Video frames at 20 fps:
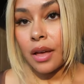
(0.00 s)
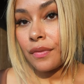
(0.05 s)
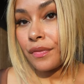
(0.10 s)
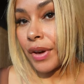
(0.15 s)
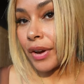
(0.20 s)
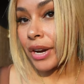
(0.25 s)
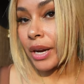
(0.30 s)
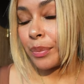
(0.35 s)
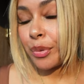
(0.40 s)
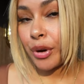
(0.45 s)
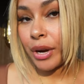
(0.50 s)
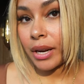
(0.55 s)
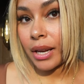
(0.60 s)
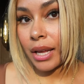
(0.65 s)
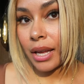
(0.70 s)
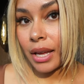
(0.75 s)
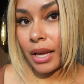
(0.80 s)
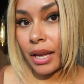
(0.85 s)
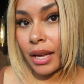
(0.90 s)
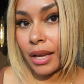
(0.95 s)
Very
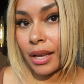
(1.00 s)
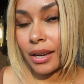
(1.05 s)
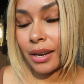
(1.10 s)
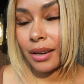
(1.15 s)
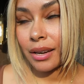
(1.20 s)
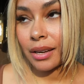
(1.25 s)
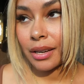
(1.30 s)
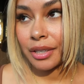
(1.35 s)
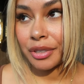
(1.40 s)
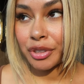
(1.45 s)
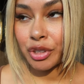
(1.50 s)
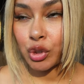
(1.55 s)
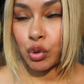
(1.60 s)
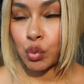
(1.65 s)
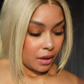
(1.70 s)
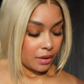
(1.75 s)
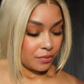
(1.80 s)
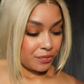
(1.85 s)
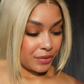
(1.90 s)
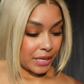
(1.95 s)
pretty
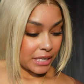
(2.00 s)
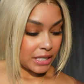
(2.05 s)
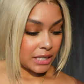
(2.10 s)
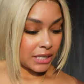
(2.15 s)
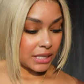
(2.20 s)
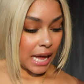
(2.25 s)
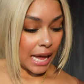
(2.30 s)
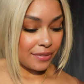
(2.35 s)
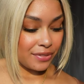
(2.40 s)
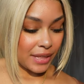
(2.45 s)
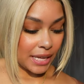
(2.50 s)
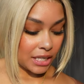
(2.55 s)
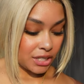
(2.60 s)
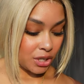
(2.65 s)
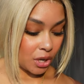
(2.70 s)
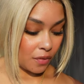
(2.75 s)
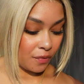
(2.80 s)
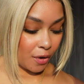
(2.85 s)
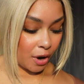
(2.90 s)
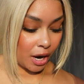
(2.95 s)
this i think
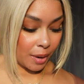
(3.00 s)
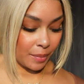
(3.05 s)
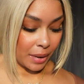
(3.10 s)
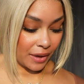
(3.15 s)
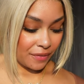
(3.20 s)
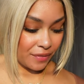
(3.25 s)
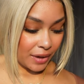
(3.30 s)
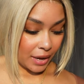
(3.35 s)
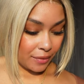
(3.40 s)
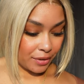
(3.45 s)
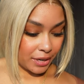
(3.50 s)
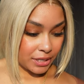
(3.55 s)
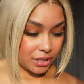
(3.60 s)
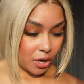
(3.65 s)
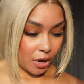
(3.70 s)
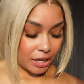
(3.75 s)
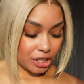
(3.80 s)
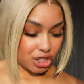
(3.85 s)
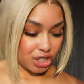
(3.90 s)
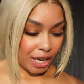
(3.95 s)
so far my favorites
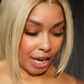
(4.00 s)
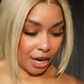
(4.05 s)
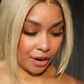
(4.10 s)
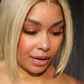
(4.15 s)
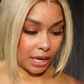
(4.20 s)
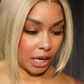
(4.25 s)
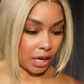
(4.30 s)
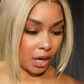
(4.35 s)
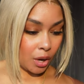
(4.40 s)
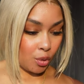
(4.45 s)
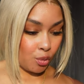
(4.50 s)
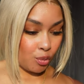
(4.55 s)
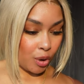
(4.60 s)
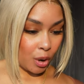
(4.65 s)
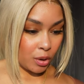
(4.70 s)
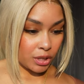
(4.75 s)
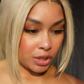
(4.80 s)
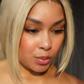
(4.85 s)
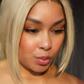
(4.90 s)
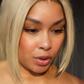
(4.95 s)
are cherry
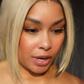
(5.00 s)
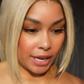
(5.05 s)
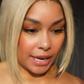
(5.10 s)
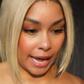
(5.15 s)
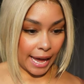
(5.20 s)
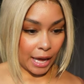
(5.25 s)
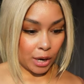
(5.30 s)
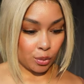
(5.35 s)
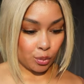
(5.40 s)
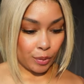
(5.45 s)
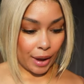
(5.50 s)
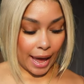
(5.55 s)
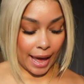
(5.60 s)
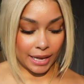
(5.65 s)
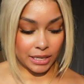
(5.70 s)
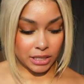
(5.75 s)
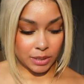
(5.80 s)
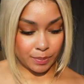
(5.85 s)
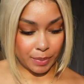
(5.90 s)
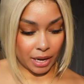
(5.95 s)
rosewood and
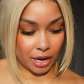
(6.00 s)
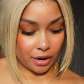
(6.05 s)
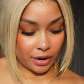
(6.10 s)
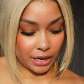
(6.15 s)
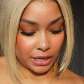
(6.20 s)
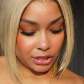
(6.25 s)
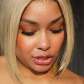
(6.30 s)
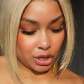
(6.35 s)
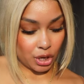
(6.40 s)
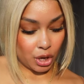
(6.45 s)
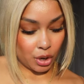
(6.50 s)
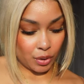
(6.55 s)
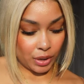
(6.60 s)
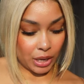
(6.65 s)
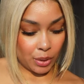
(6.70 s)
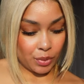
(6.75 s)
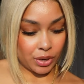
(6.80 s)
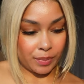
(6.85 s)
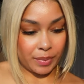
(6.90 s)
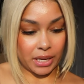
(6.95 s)
raspberry so it
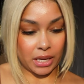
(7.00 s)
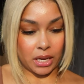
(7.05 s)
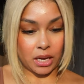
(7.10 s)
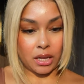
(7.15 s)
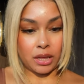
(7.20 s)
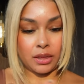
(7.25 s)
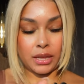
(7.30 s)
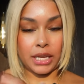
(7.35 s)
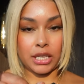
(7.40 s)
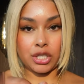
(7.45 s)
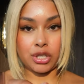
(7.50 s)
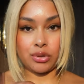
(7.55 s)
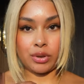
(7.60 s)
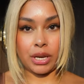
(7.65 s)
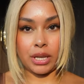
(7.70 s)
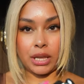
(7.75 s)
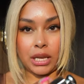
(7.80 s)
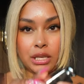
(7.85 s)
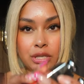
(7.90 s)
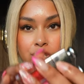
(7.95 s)
would be these three
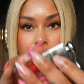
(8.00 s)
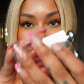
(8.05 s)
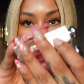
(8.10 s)
these are